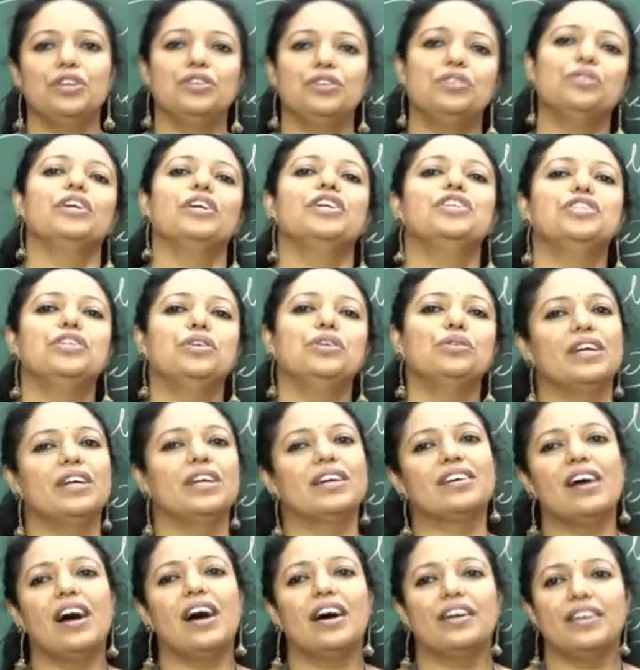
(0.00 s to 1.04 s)
to issue the
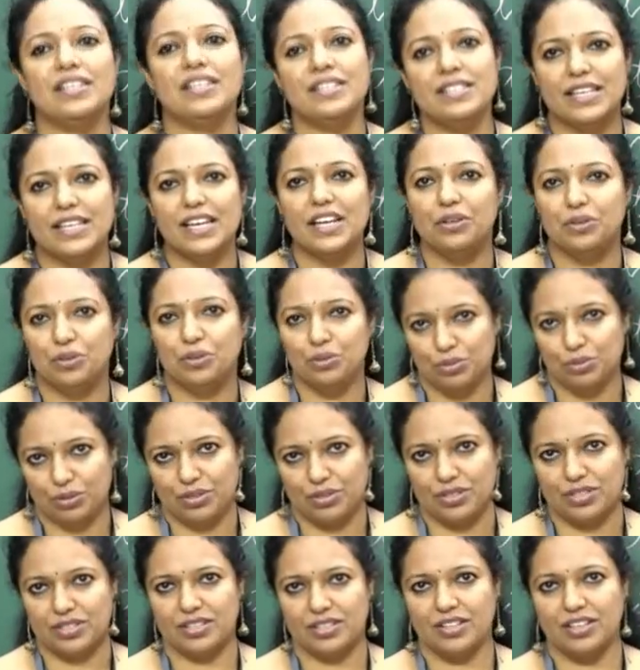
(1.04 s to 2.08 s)
currency
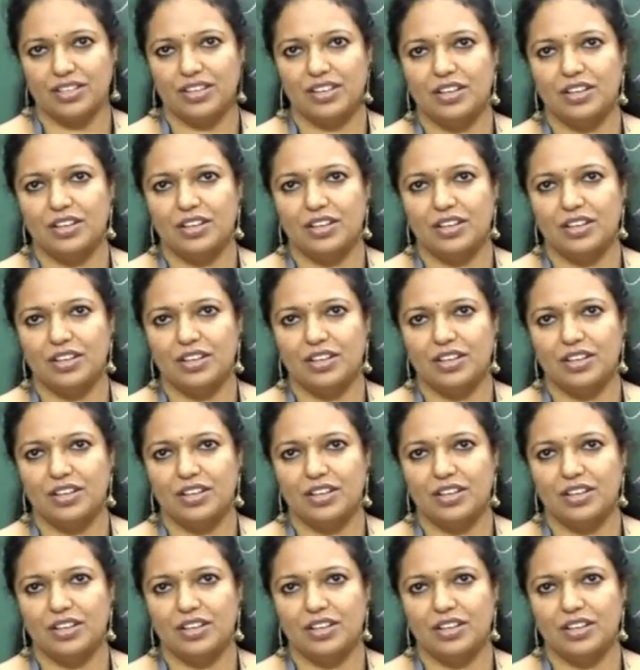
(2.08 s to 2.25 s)
notes,